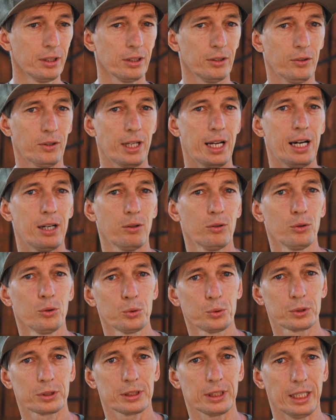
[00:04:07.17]
or how
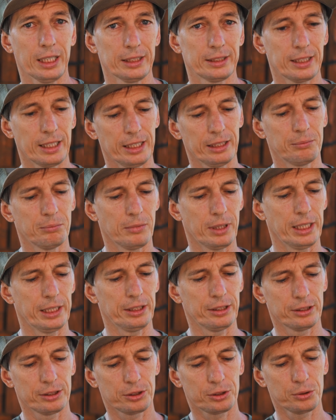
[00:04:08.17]
loose I tied
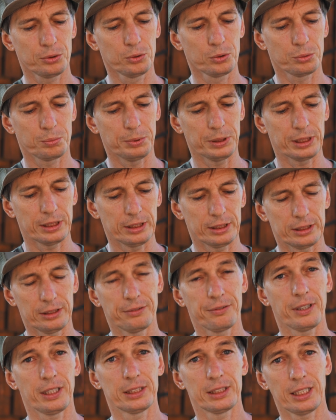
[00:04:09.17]
my shoes, because
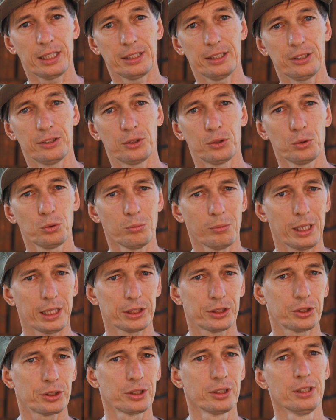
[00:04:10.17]
if I tied it too
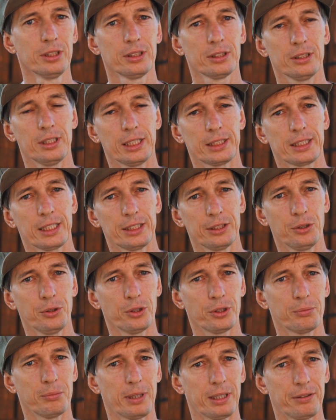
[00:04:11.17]
much, that can
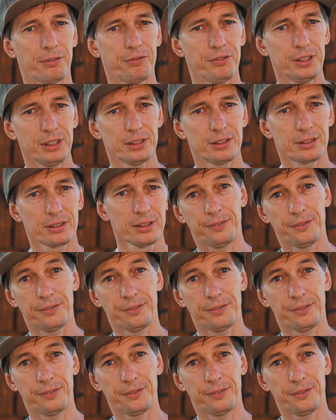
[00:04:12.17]
hurt my feet.